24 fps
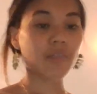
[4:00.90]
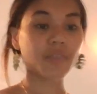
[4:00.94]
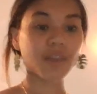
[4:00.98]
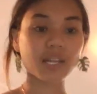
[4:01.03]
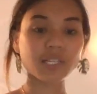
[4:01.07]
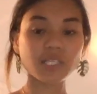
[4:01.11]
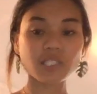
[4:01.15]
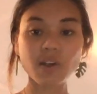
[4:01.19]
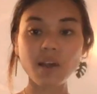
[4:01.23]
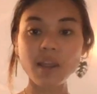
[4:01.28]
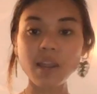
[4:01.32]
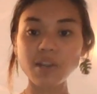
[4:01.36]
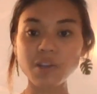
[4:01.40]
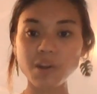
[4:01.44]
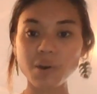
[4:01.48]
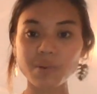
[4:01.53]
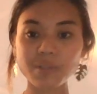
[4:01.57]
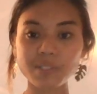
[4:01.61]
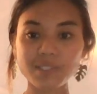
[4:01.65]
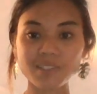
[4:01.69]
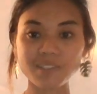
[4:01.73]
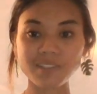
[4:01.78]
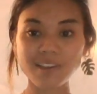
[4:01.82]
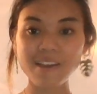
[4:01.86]
And that's how I
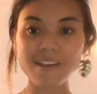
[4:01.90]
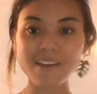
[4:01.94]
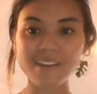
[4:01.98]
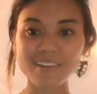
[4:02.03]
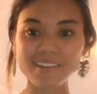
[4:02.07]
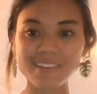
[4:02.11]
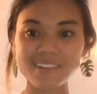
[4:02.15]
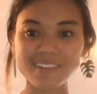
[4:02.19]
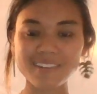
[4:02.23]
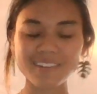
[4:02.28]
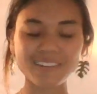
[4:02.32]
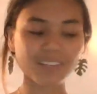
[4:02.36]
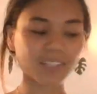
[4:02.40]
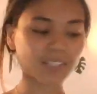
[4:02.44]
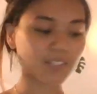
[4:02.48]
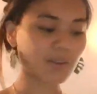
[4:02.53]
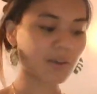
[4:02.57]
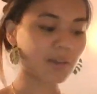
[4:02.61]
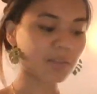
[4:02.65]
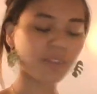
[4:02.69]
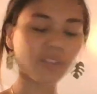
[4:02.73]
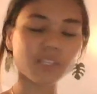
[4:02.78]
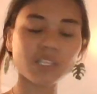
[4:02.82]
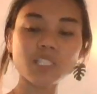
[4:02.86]
know it's done.
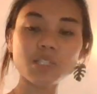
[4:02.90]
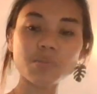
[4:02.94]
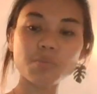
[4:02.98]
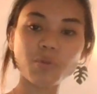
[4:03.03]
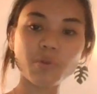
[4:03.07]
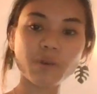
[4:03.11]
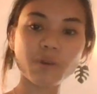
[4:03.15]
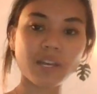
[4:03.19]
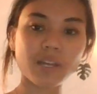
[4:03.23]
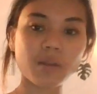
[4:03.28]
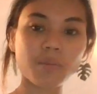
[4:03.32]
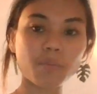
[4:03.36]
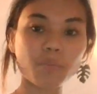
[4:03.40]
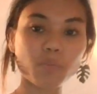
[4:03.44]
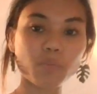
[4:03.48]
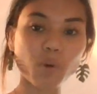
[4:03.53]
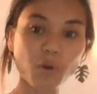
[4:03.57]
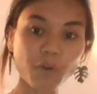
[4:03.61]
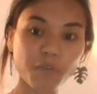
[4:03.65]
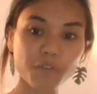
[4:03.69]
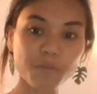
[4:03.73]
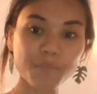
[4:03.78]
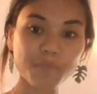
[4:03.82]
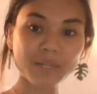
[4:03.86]
So at this point,
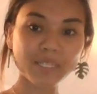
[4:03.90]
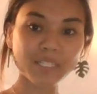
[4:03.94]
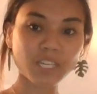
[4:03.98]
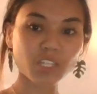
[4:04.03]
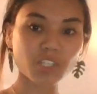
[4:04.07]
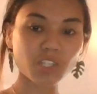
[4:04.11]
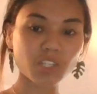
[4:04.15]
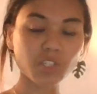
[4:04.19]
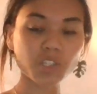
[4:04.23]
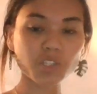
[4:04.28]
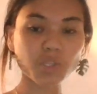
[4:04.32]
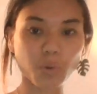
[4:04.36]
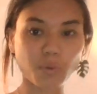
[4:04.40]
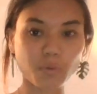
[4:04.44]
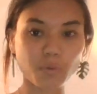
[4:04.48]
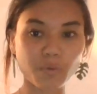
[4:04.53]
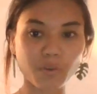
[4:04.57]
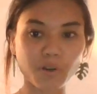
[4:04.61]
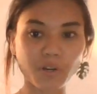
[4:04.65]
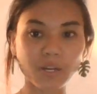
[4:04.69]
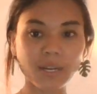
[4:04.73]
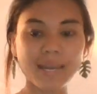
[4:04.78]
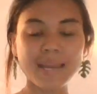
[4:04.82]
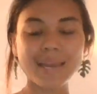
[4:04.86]
bulk fermentation is
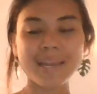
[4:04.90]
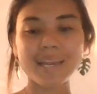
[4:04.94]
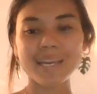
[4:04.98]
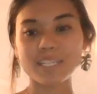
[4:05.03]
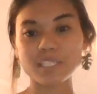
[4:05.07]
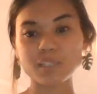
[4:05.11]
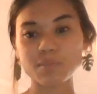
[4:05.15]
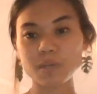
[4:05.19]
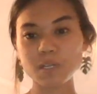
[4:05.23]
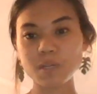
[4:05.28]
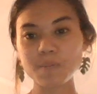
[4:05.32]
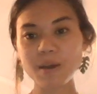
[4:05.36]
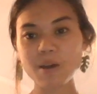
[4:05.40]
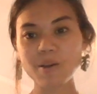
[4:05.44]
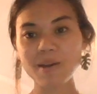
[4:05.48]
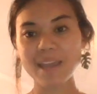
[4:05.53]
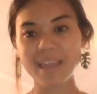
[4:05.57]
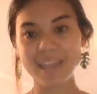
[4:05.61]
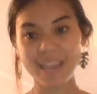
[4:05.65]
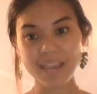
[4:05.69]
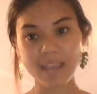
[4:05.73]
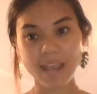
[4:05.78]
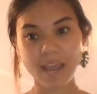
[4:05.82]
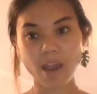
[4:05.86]
over. It's been
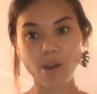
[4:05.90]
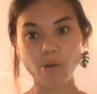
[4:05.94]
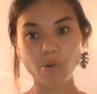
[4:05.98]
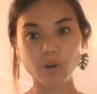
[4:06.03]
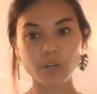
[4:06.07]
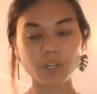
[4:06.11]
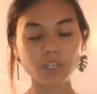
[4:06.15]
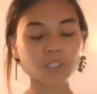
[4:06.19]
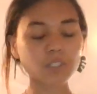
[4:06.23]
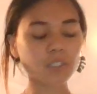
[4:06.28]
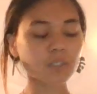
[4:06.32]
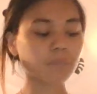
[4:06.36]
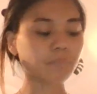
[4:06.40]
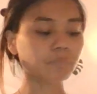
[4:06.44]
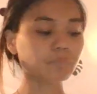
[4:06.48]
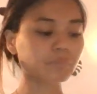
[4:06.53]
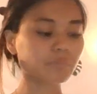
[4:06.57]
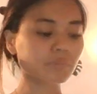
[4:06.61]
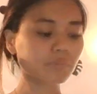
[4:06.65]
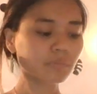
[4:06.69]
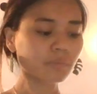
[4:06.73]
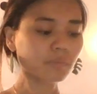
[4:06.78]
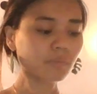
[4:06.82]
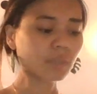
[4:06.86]
about 8 hours.
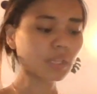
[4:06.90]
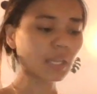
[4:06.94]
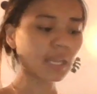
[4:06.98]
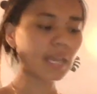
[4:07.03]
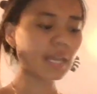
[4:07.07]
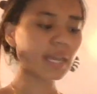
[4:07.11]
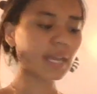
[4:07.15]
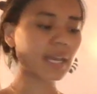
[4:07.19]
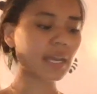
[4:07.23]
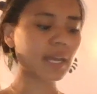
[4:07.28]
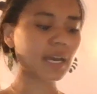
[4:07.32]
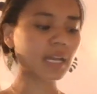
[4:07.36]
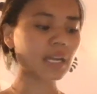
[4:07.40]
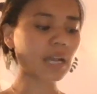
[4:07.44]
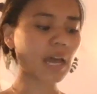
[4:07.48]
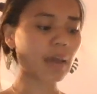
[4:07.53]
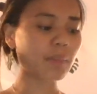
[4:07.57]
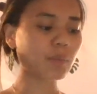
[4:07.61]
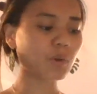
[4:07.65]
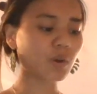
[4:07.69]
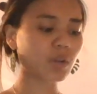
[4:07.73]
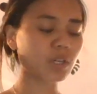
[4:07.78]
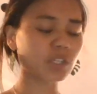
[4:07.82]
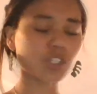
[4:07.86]
And
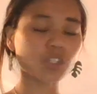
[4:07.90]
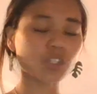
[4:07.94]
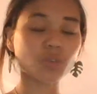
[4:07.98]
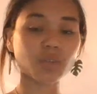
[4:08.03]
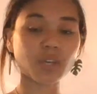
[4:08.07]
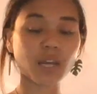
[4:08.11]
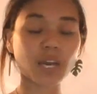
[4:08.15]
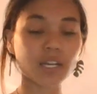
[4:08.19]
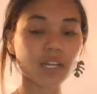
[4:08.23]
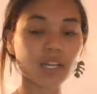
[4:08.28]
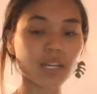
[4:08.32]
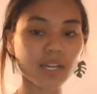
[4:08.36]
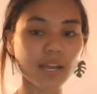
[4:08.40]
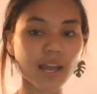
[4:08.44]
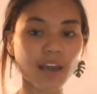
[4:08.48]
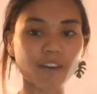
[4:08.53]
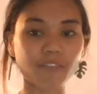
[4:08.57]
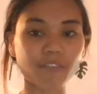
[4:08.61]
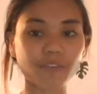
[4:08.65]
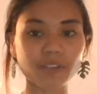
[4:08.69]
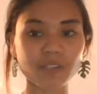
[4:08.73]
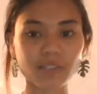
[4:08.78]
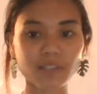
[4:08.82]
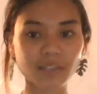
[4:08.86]
I'm going to cut it in
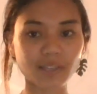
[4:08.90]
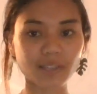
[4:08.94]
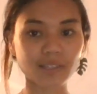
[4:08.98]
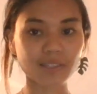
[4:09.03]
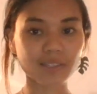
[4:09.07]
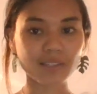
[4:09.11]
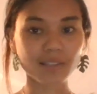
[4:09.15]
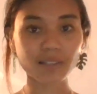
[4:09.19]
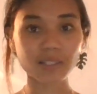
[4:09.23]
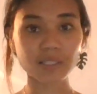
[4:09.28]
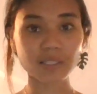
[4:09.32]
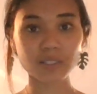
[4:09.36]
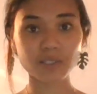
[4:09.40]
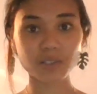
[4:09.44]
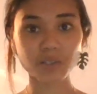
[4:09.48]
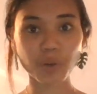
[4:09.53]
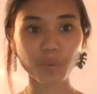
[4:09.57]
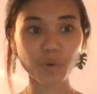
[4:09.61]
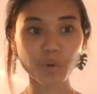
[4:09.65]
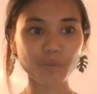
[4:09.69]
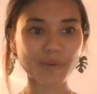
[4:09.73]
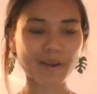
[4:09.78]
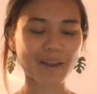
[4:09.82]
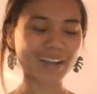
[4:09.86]
half because, like I said, this is a
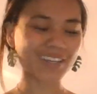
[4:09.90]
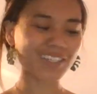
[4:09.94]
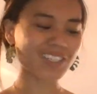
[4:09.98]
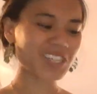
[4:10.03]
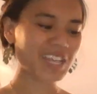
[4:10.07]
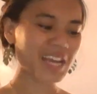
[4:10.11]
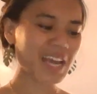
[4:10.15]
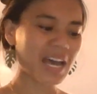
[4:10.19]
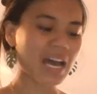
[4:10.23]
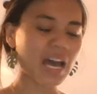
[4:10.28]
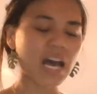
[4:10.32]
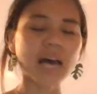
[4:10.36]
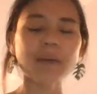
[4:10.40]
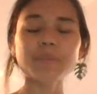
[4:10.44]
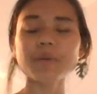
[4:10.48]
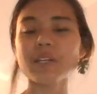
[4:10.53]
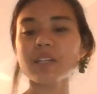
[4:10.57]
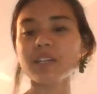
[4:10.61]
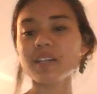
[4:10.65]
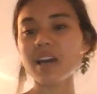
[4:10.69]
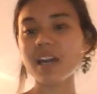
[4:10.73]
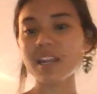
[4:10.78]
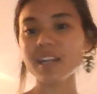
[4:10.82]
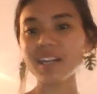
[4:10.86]
double batch. I'm
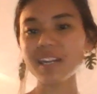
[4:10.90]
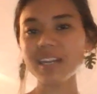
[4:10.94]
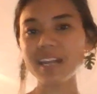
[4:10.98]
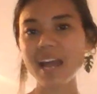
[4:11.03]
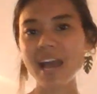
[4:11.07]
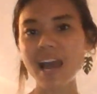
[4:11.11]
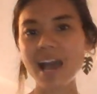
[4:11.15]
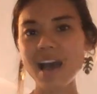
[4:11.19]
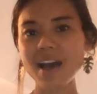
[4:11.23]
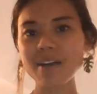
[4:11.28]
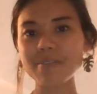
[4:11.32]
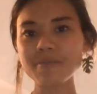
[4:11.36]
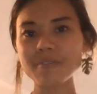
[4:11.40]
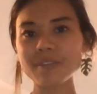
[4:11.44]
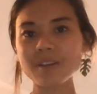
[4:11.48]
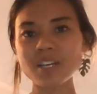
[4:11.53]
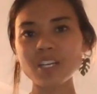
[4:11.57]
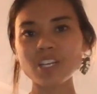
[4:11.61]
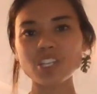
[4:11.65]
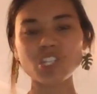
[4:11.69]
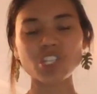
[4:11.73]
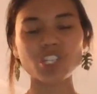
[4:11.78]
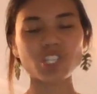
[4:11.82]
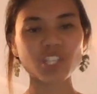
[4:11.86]
going to cut it in half,
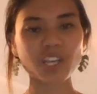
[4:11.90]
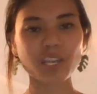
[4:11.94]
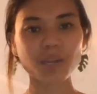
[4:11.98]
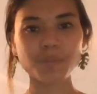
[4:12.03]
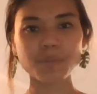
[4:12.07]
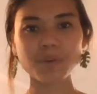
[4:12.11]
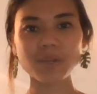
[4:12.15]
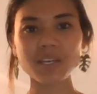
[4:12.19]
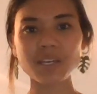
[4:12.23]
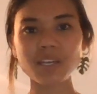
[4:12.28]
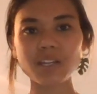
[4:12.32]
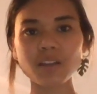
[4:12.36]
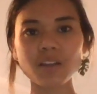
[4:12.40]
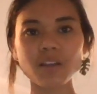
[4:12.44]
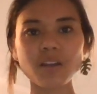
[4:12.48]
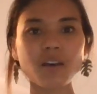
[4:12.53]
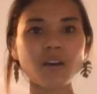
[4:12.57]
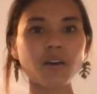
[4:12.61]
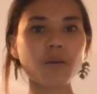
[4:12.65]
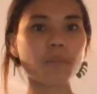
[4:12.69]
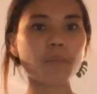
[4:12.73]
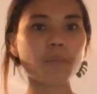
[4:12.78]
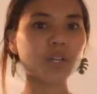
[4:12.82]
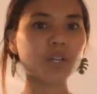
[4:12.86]
shape it,
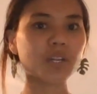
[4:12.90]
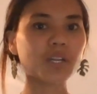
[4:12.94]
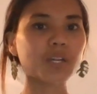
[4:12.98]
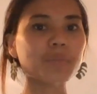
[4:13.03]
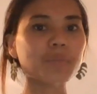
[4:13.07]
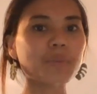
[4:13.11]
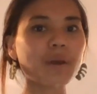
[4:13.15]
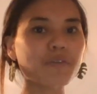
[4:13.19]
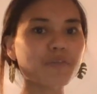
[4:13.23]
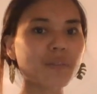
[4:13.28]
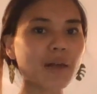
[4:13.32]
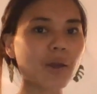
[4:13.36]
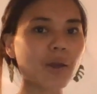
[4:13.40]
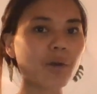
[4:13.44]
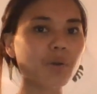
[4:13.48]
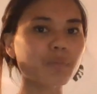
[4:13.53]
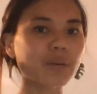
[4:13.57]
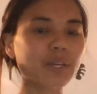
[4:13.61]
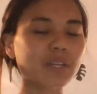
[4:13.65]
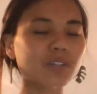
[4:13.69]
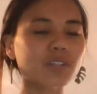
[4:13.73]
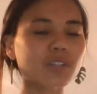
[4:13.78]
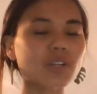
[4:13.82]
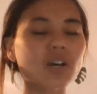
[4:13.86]
put it in my
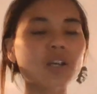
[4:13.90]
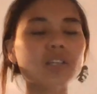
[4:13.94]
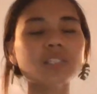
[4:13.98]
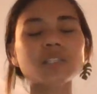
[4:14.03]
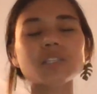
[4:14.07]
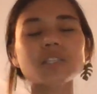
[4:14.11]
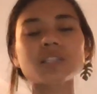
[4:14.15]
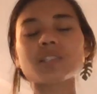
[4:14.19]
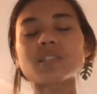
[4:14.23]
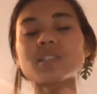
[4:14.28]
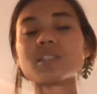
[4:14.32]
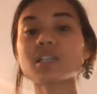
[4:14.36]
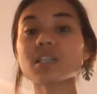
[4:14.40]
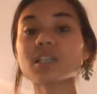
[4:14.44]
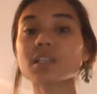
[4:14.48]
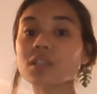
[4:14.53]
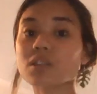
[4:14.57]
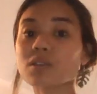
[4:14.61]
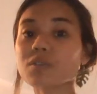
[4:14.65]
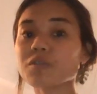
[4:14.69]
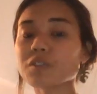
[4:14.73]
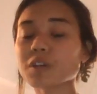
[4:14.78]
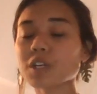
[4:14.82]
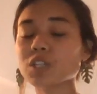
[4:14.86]
floured bannetons, stick
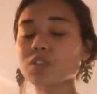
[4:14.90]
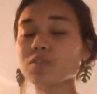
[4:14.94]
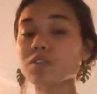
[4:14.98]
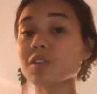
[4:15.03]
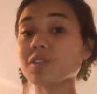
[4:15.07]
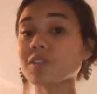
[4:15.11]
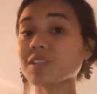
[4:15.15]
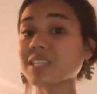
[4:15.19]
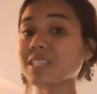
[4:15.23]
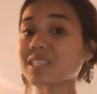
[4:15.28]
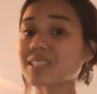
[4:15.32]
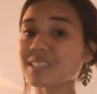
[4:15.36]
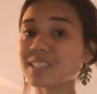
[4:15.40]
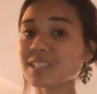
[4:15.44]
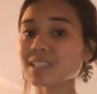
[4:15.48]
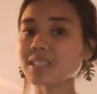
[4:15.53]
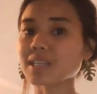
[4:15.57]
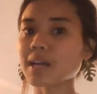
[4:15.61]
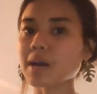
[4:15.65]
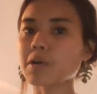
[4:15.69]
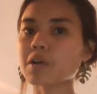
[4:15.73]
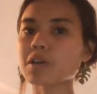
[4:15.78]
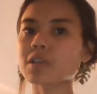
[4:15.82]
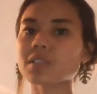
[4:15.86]
it in the fridge for at least
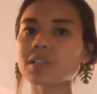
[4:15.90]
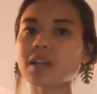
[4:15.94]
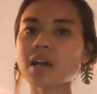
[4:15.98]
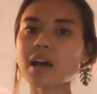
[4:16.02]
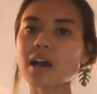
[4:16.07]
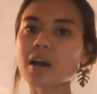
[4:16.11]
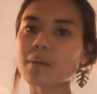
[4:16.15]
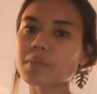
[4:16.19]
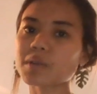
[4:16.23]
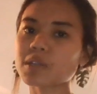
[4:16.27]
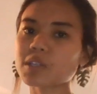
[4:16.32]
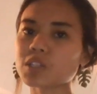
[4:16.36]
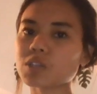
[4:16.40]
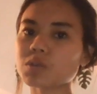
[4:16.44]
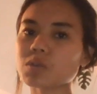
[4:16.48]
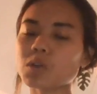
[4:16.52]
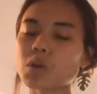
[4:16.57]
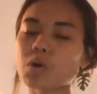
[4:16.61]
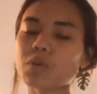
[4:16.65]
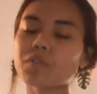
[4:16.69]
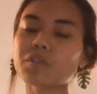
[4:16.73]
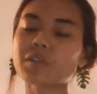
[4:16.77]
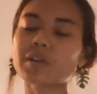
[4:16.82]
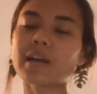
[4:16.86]
6 hours. I'm going to
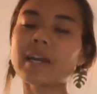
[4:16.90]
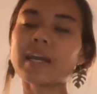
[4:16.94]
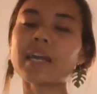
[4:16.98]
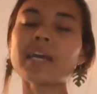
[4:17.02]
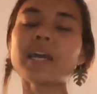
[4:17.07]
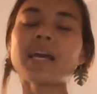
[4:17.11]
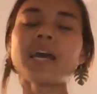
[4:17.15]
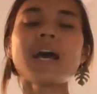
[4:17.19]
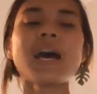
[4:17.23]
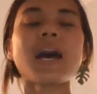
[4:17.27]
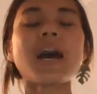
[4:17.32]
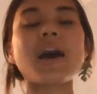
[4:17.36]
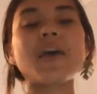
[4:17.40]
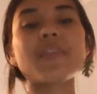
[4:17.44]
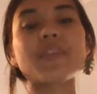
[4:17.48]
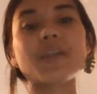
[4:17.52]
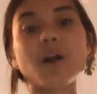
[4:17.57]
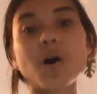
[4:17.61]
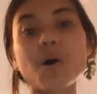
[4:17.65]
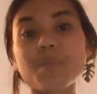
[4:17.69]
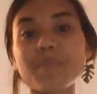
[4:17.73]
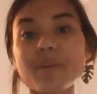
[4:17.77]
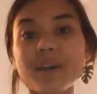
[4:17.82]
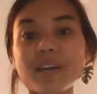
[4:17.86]
do it overnight,
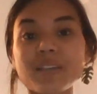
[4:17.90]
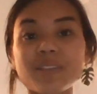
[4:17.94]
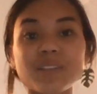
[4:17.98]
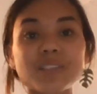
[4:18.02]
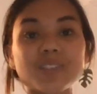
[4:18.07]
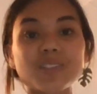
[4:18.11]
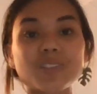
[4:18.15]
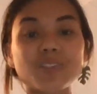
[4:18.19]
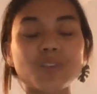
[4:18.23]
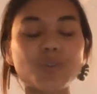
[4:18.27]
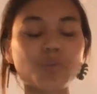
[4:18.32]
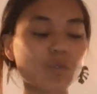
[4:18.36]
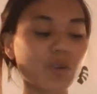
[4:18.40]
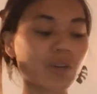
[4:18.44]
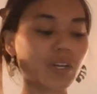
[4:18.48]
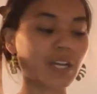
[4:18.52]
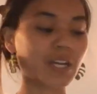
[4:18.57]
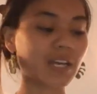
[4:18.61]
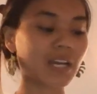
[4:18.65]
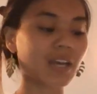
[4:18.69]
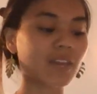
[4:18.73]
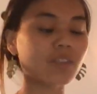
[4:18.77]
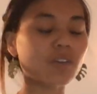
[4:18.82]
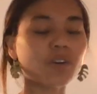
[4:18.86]
and then I'll bake these in the
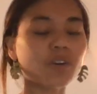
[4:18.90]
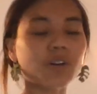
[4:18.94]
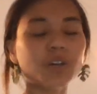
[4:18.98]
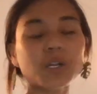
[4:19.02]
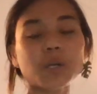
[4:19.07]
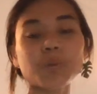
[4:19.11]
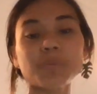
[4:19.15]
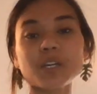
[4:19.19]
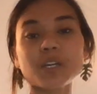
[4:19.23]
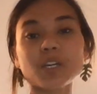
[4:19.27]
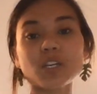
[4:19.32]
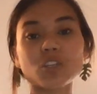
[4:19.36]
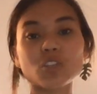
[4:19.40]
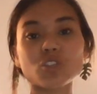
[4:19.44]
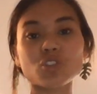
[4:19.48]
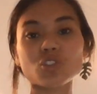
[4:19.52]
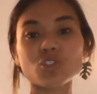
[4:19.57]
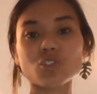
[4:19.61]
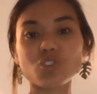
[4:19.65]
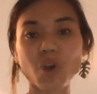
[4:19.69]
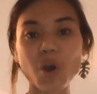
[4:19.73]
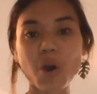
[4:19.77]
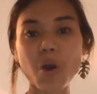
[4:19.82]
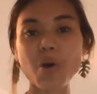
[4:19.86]
morning, and they're going to be
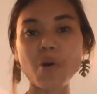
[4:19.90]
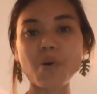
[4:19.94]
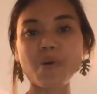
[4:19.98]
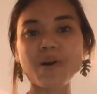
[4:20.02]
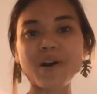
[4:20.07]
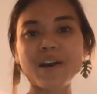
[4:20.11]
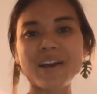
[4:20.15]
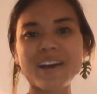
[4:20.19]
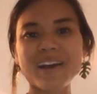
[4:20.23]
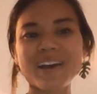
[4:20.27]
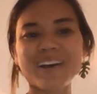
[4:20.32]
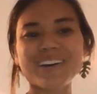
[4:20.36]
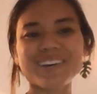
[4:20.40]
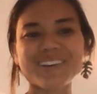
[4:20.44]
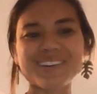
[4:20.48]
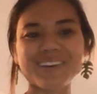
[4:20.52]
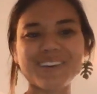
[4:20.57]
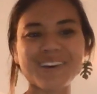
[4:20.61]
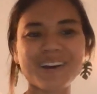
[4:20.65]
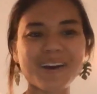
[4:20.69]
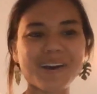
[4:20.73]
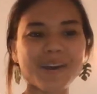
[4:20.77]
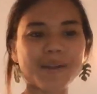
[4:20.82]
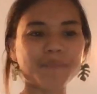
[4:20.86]
so
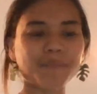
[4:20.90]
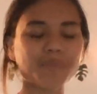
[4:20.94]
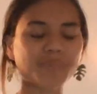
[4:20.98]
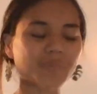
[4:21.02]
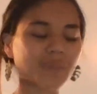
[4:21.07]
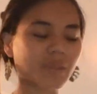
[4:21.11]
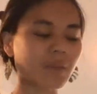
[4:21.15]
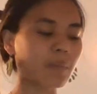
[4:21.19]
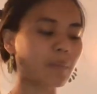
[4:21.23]
good.